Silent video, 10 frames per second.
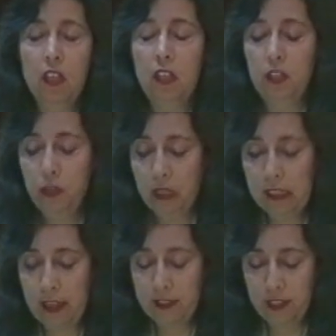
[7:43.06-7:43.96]
during
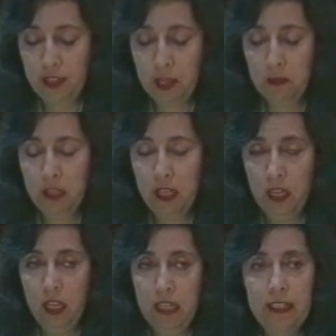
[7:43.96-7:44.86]
class time.
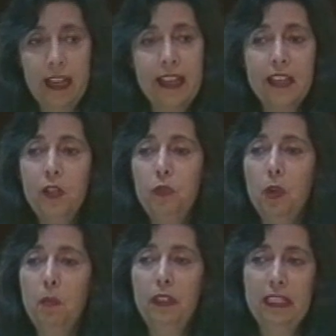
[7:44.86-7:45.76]
Then I got into
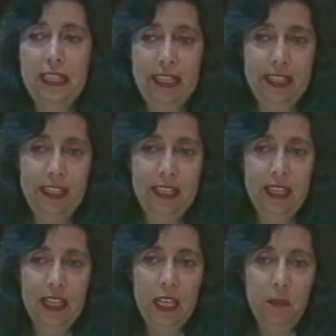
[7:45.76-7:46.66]
trouble again
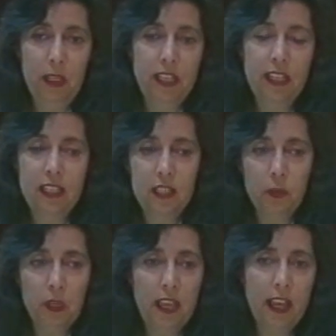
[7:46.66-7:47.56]
because
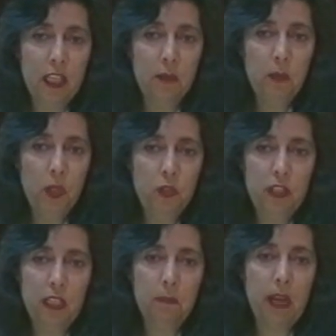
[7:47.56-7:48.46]
we had
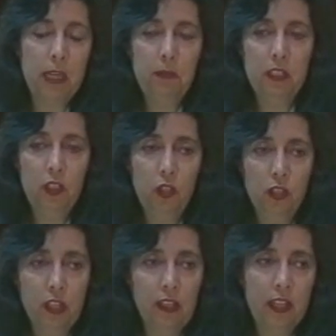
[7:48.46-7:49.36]
music piped into
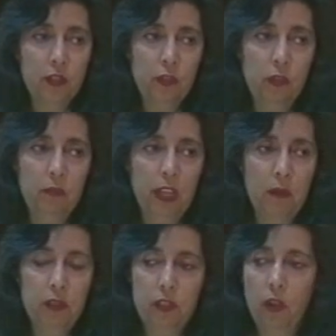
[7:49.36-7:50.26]
the classroom that
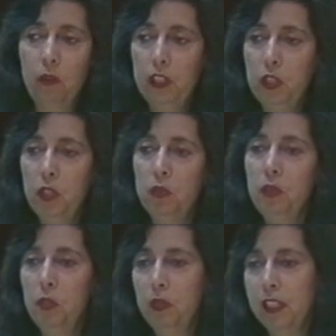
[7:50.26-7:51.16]
was only tuned
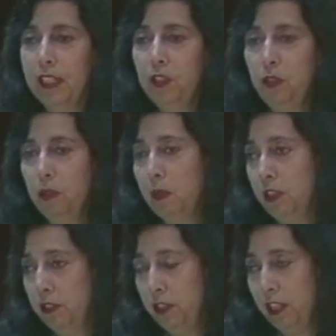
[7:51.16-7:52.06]
to a country
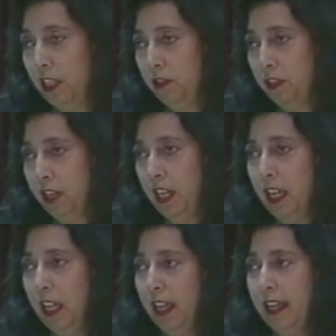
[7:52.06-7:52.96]
western station,
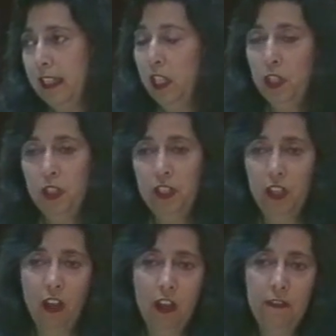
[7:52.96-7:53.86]
and I turned it
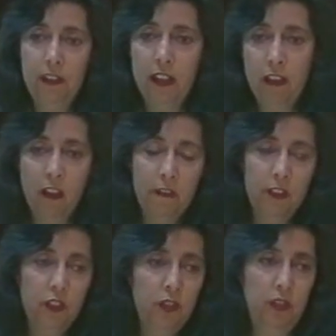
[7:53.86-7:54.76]
off, and I
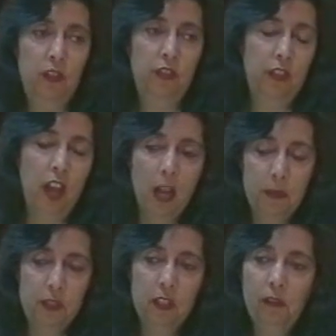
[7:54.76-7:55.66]
offered the students the
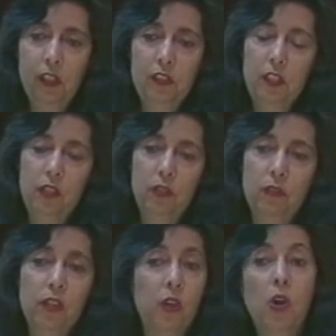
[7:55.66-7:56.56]
option of listening to
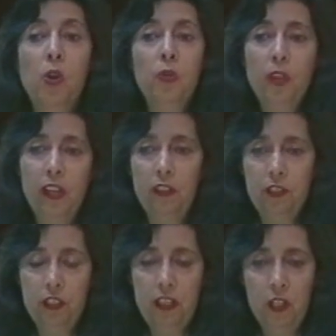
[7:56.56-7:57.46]
their own records
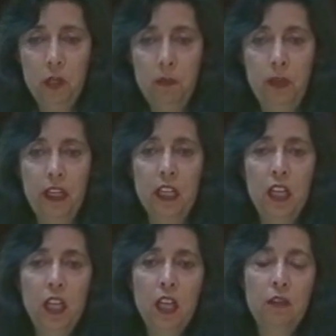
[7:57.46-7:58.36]
that they could bring
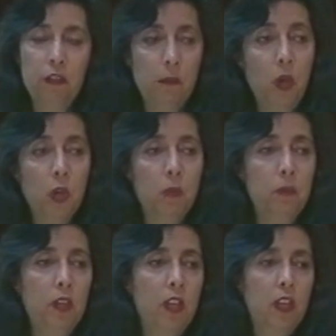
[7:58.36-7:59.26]
from home,
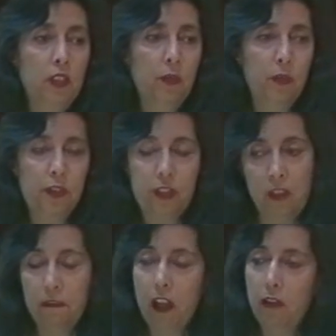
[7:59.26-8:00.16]
the first
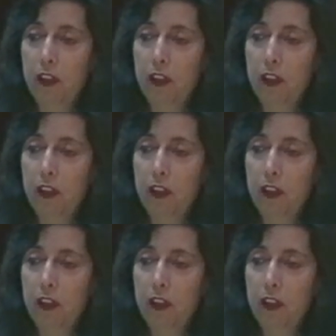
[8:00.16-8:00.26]
half hour